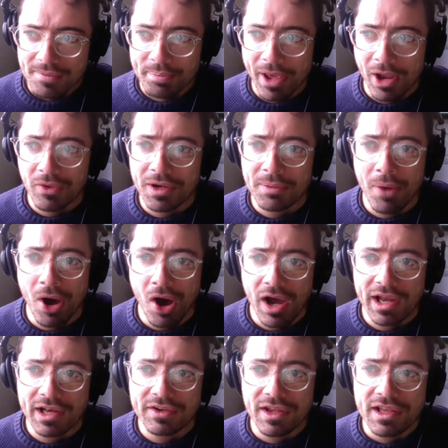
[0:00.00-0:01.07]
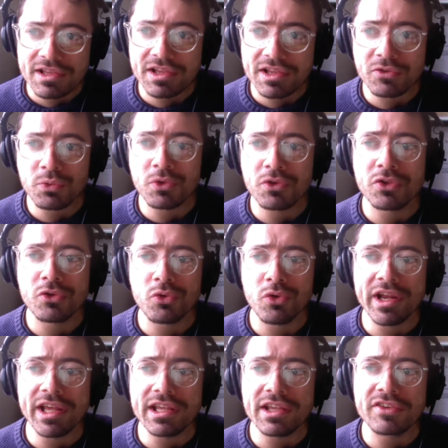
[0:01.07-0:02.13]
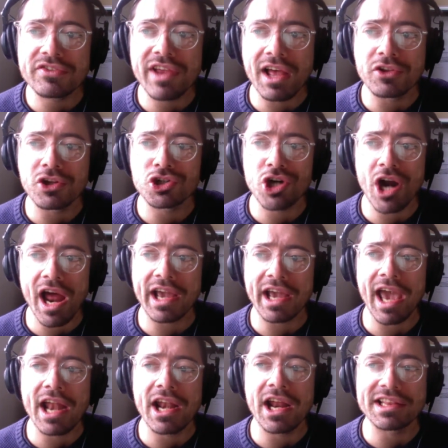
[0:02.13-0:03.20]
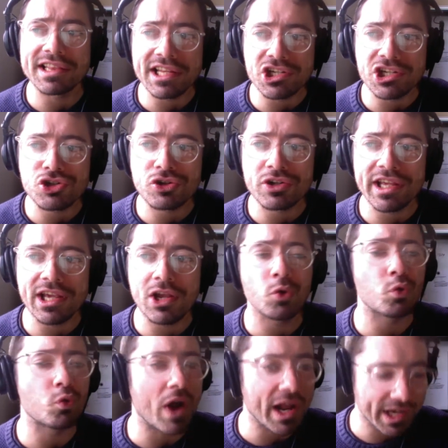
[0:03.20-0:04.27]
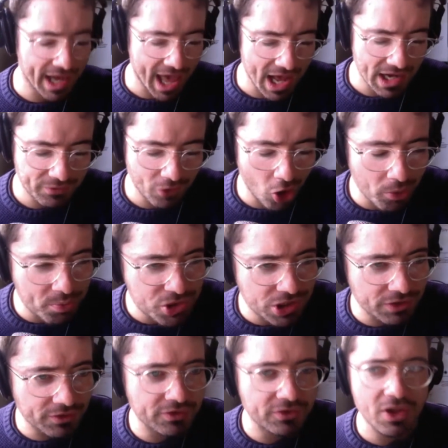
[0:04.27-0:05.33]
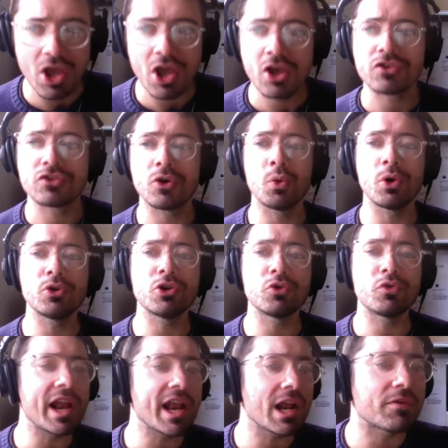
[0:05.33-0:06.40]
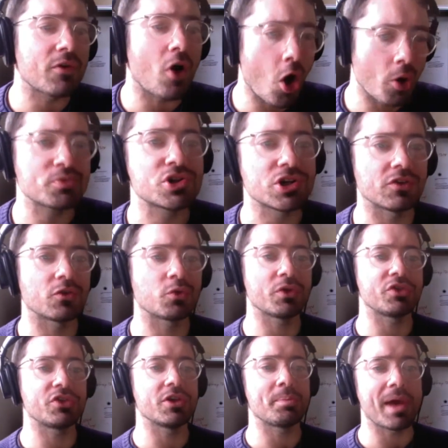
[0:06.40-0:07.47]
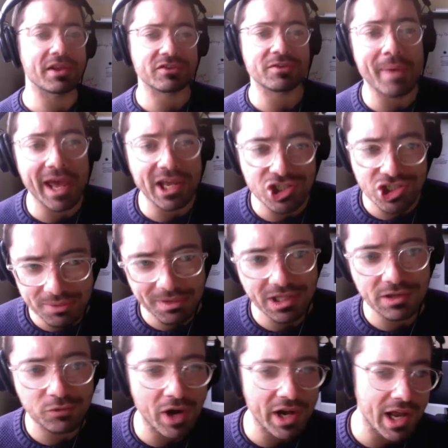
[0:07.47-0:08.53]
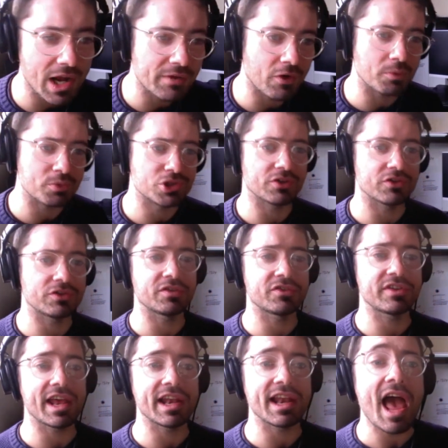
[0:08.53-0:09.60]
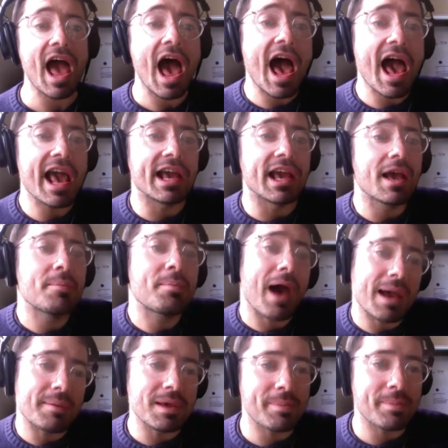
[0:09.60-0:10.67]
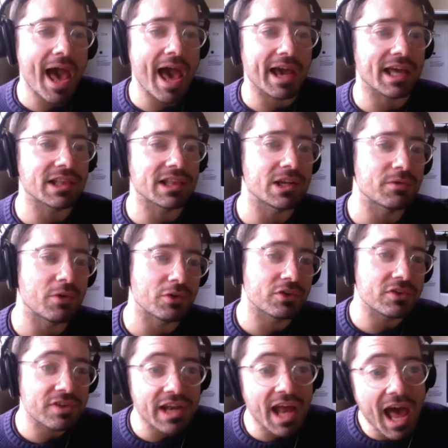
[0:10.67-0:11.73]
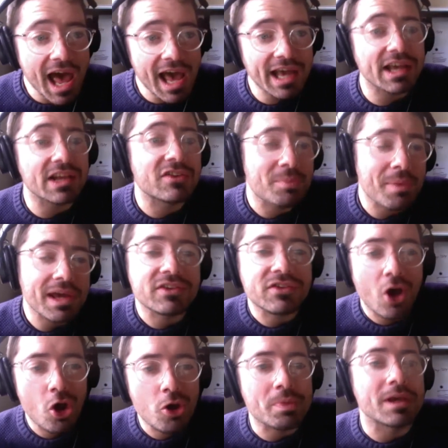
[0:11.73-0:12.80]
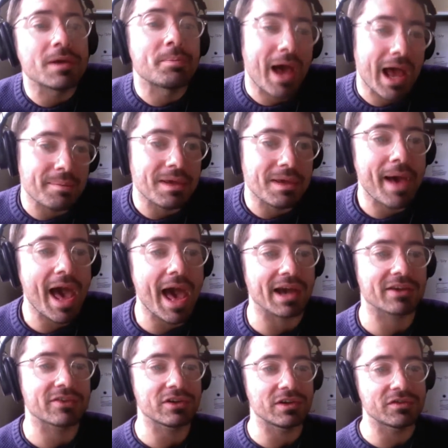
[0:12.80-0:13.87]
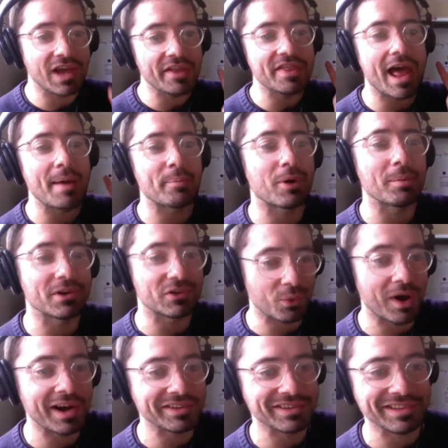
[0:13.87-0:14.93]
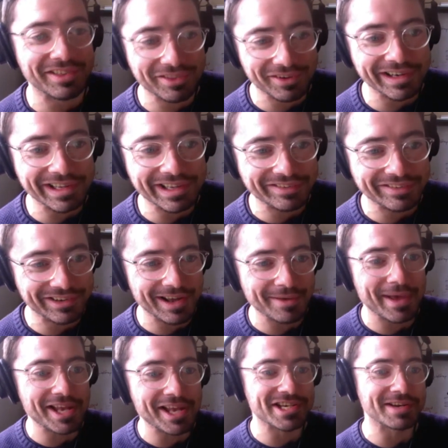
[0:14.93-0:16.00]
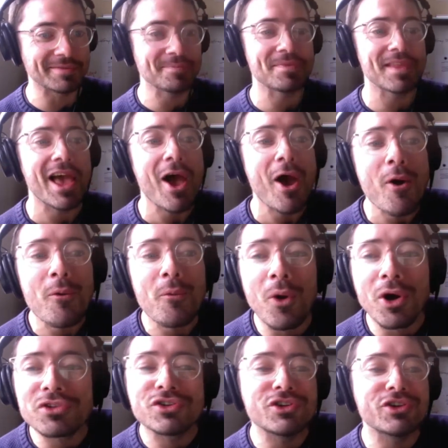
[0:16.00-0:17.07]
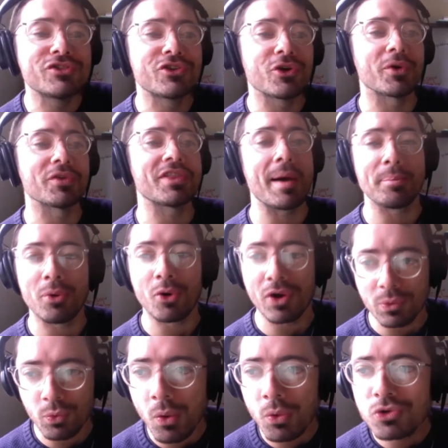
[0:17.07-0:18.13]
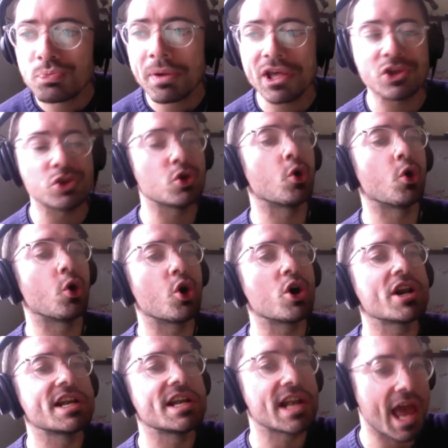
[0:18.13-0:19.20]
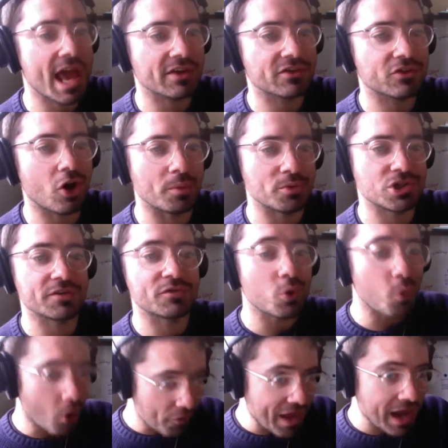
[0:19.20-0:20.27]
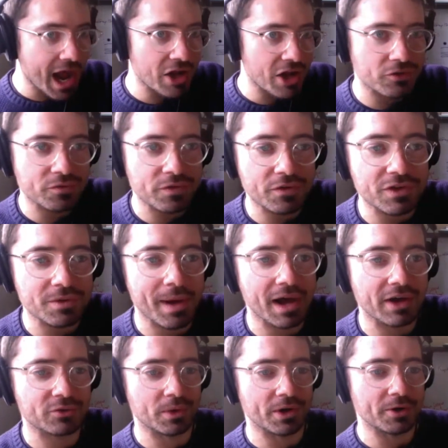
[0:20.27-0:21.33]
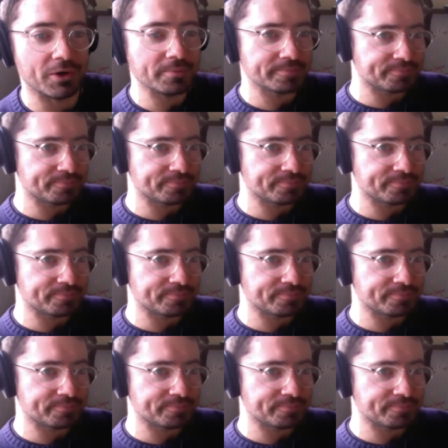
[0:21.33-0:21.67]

Bear in mind that this was three years down the track and I'd literally run out of options. So, Will, you run out of options with your best mate, Jimmy. You've run out of options. You've said, hey, pay me back. And then you've also said, hey, it's me, Toby, pay me back. So, you've done that probably twice in the three years, I imagine. What do you do at that point? What would be your next option? If you want that 150 bucks, Will,